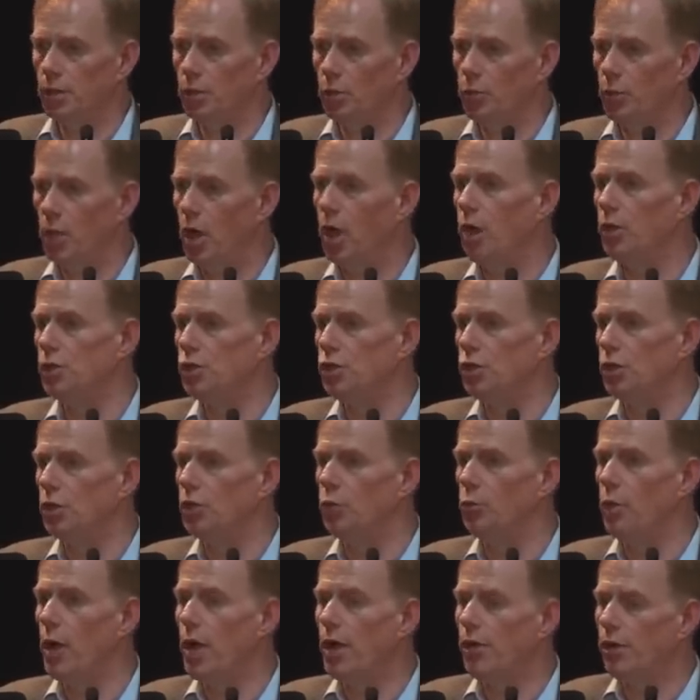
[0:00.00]
You know, we're
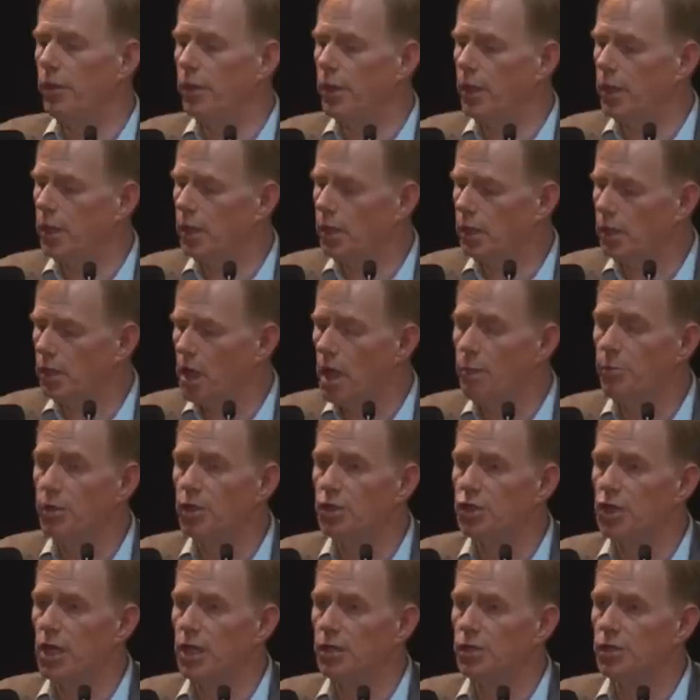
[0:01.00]
unsure when the
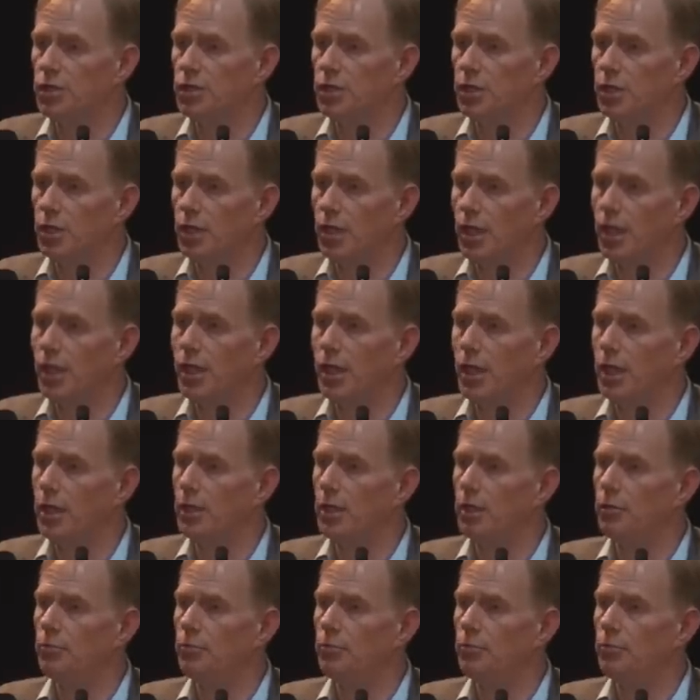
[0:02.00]
climate change is going to kick in,